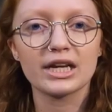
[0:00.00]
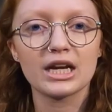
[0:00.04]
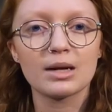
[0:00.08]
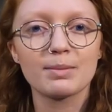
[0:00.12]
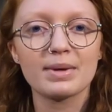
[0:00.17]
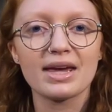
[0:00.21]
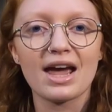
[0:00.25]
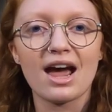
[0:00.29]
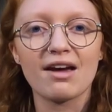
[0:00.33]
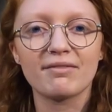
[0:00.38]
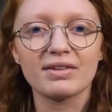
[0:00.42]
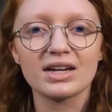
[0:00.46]
going
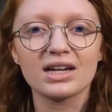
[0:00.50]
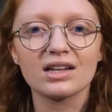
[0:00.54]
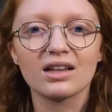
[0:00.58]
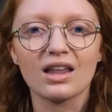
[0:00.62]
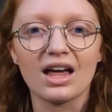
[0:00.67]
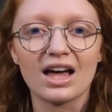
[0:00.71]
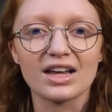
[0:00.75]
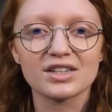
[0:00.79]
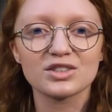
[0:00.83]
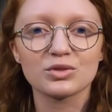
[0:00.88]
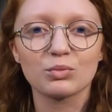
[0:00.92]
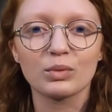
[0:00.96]
to be having
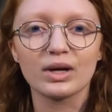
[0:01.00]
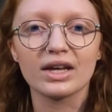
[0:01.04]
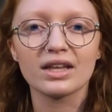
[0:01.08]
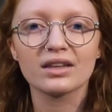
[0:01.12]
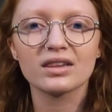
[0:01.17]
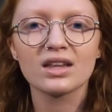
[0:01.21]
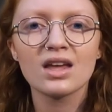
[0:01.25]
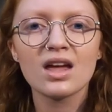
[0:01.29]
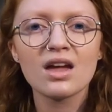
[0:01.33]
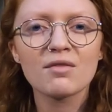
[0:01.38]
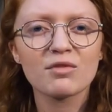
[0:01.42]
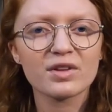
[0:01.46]
class
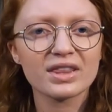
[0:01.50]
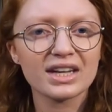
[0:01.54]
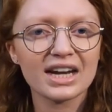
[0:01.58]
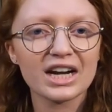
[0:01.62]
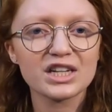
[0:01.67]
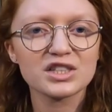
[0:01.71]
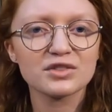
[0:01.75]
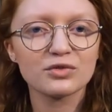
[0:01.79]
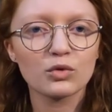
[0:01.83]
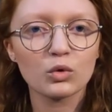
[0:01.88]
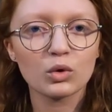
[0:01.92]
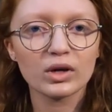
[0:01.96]
with for the
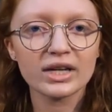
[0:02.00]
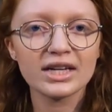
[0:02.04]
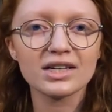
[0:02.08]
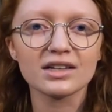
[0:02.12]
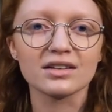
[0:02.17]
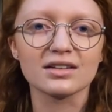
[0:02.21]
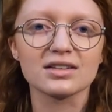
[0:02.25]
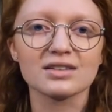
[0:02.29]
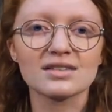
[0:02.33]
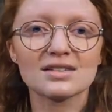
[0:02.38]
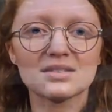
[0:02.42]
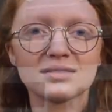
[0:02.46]
next four
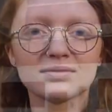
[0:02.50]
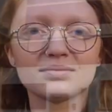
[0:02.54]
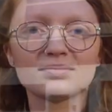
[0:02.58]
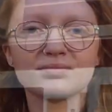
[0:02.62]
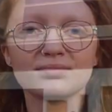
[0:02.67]
years.